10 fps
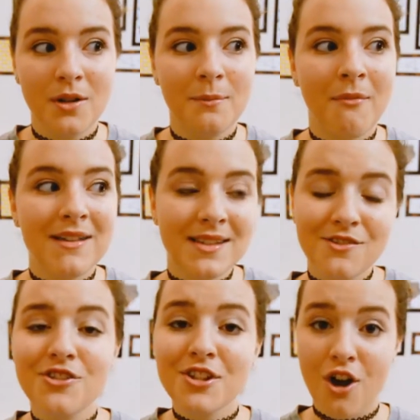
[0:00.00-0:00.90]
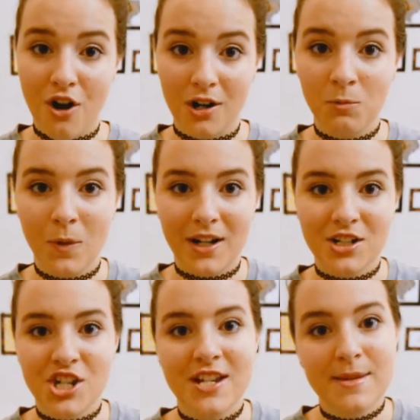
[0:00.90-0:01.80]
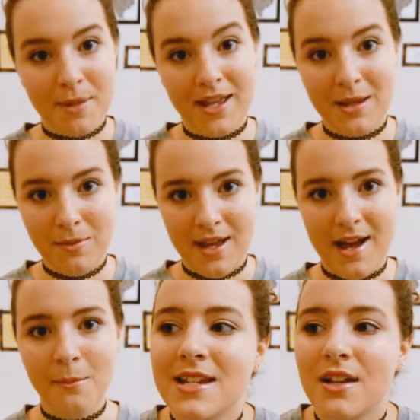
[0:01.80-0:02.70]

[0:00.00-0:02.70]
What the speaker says: my sister's car where she's picking me up.